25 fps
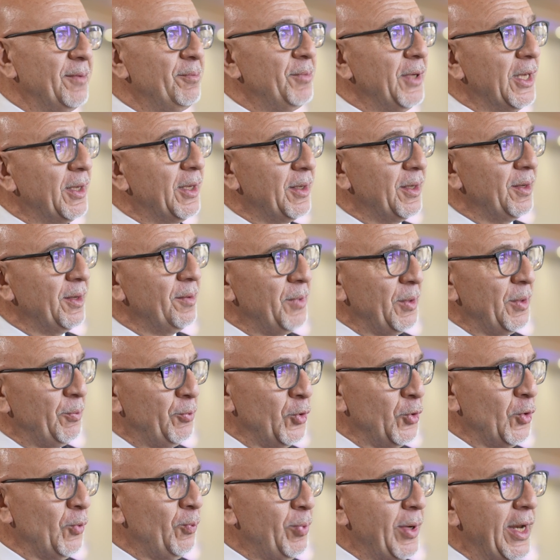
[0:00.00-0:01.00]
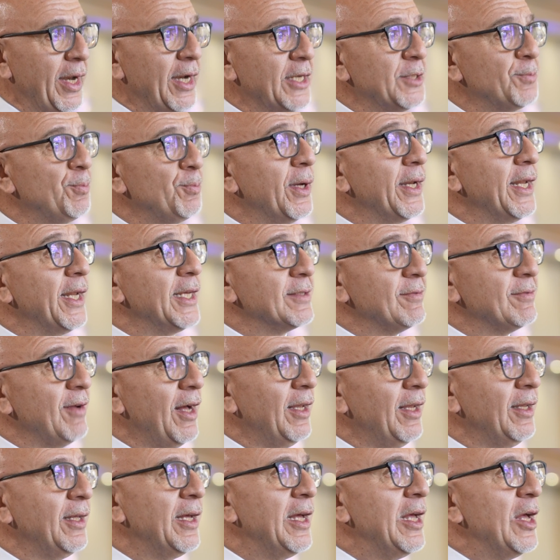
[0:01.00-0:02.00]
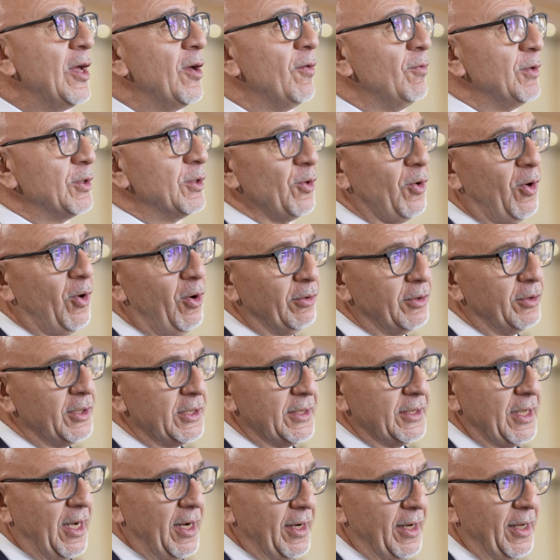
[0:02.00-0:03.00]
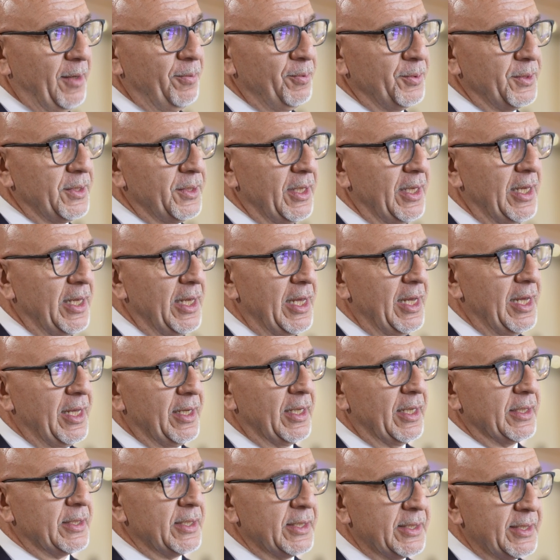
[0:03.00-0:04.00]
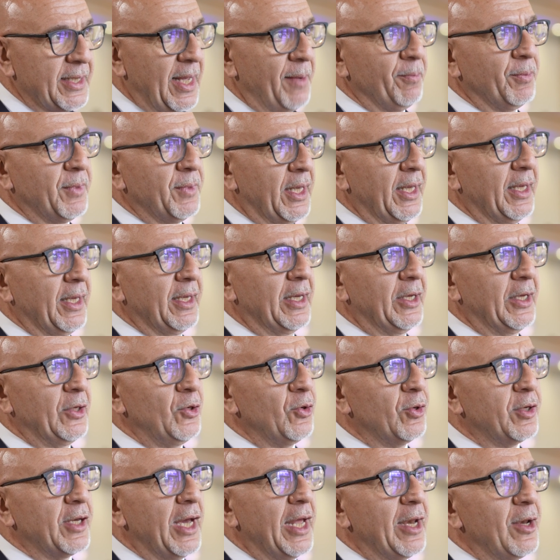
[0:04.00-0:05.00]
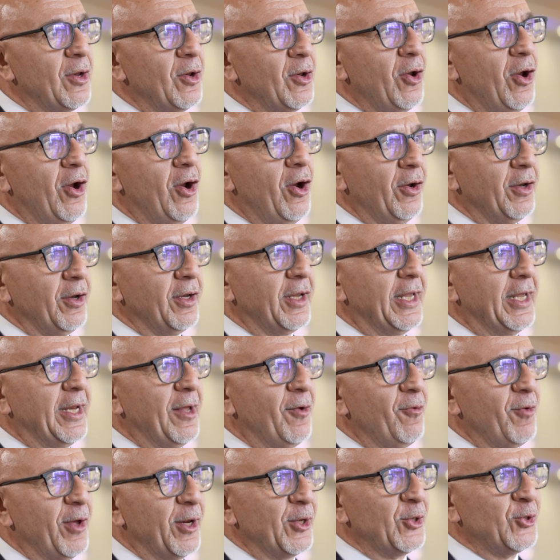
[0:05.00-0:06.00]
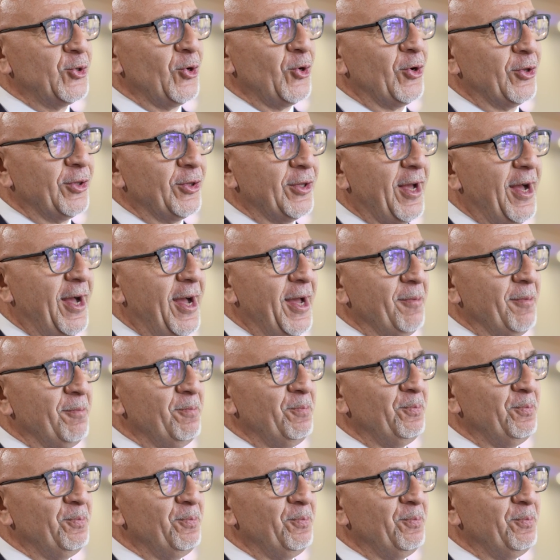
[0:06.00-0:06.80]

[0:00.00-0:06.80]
big BPO players, but as well with all the startups. This is something you can learn in a very short time